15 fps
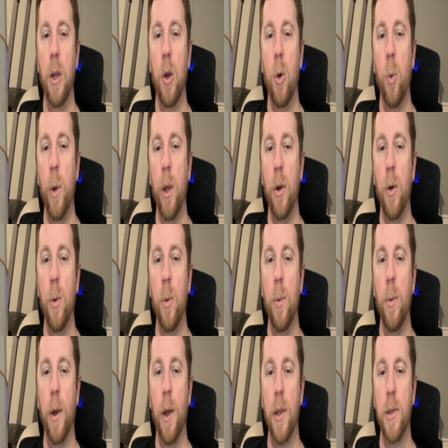Widow,
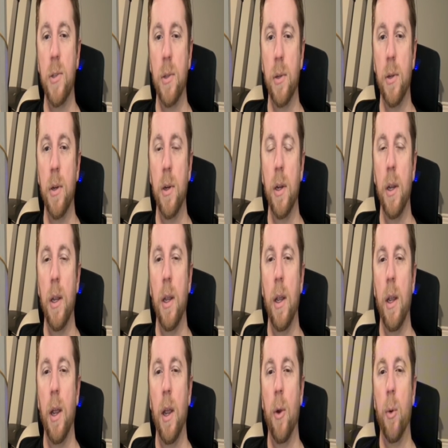Hustler,
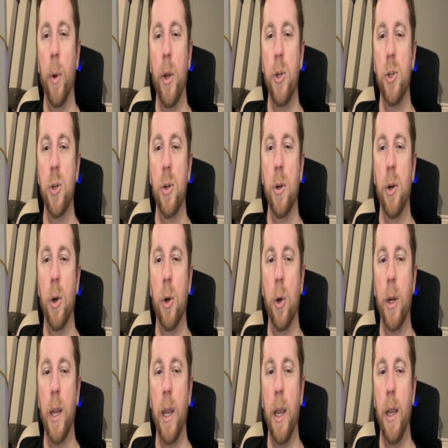Ranger,
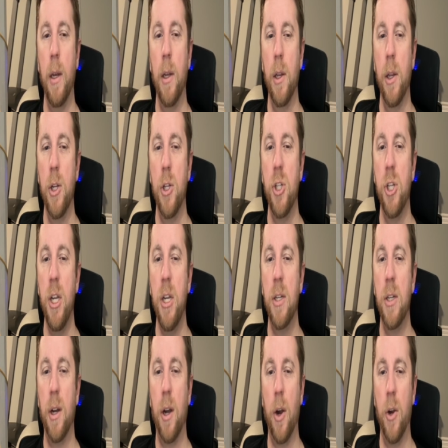Hurricane, Cheat,
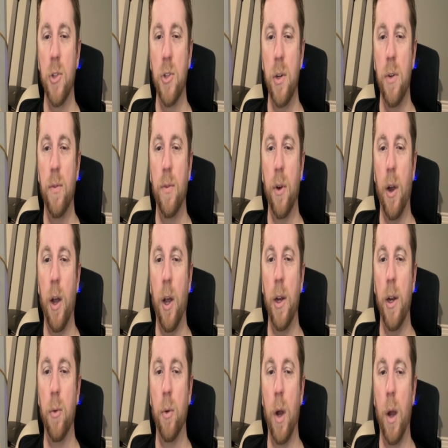Arson, Fraud,
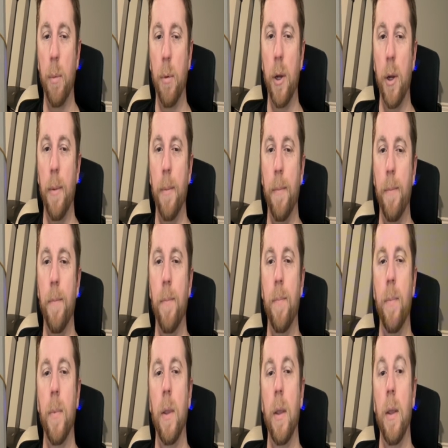and Robbery.
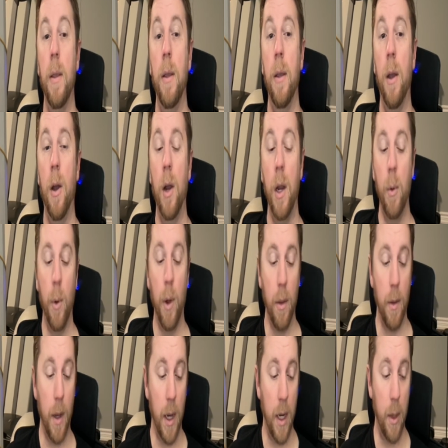All right,
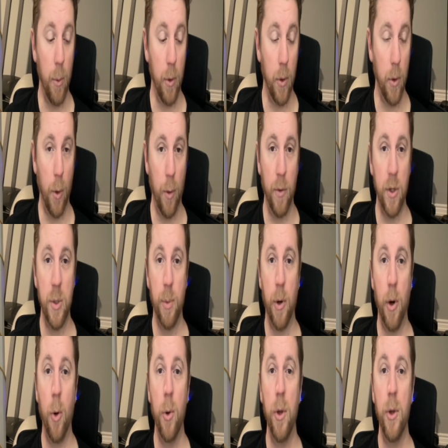well, I will go over it
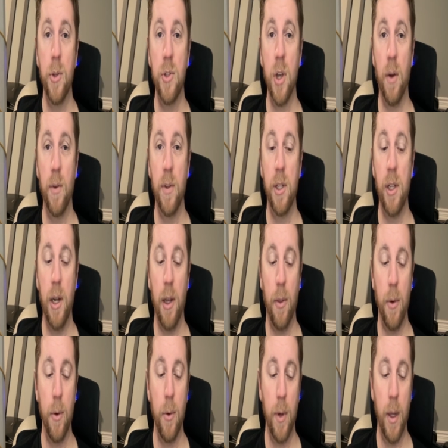tomorrow. You can solve it today,
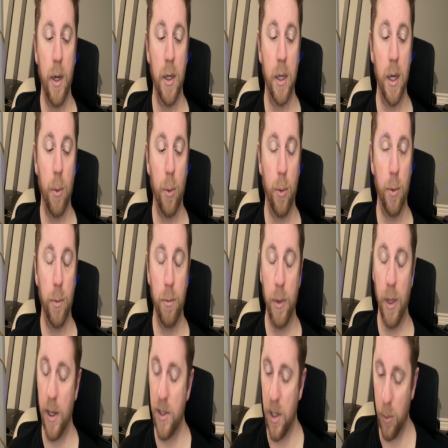though, and
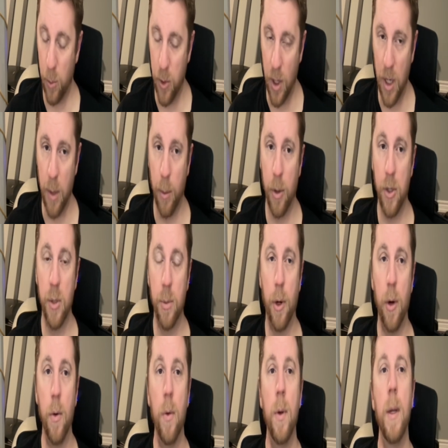like I said, we'll talk about it
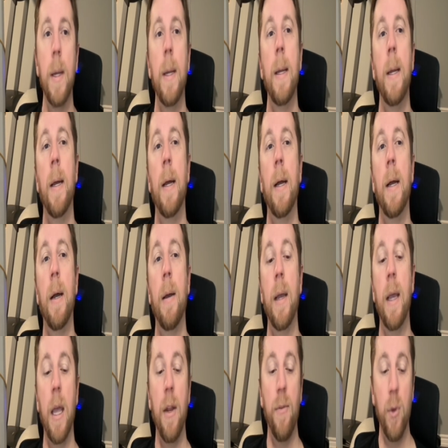tomorrow.
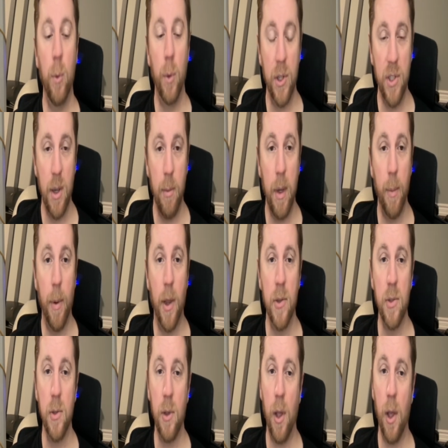Again, if you want to send me a
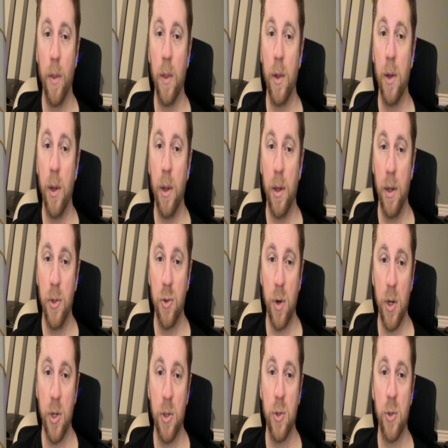puzzle, all the
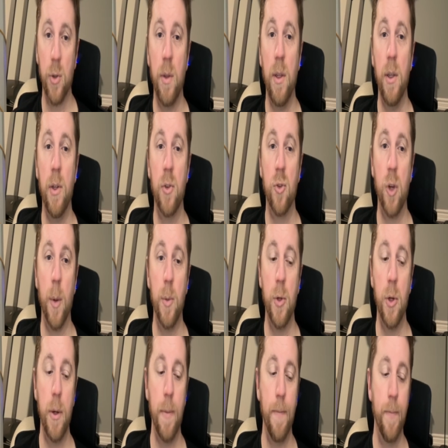instructions the
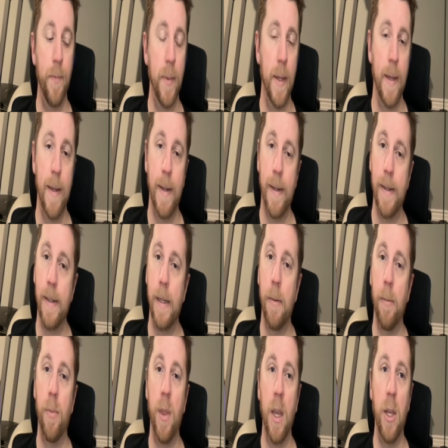description.
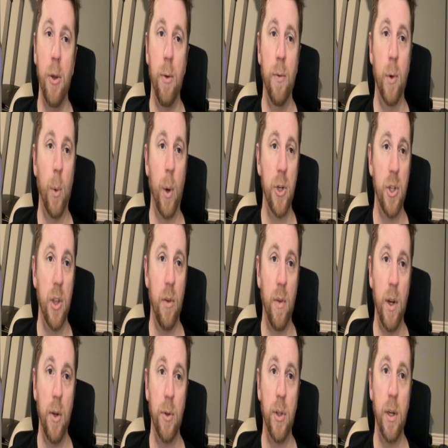Thank you for watching the
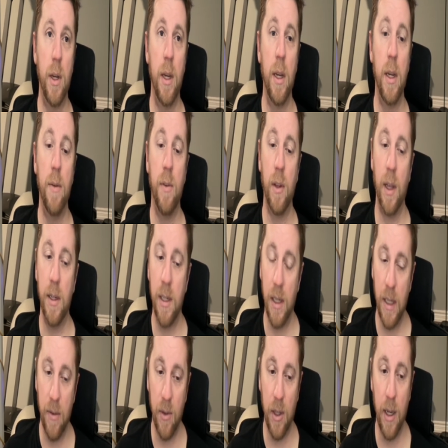video today. If you liked it,
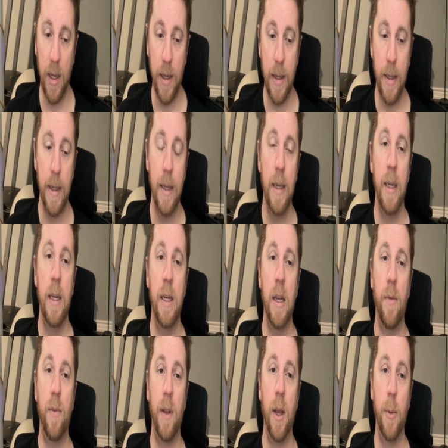leave a like.
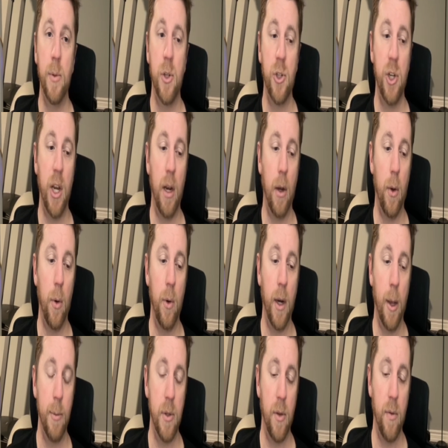Definitely helps the channel out and
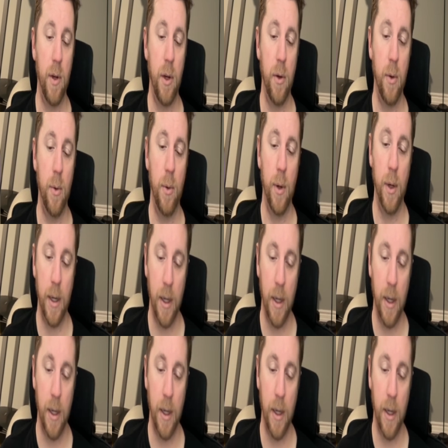helps the video,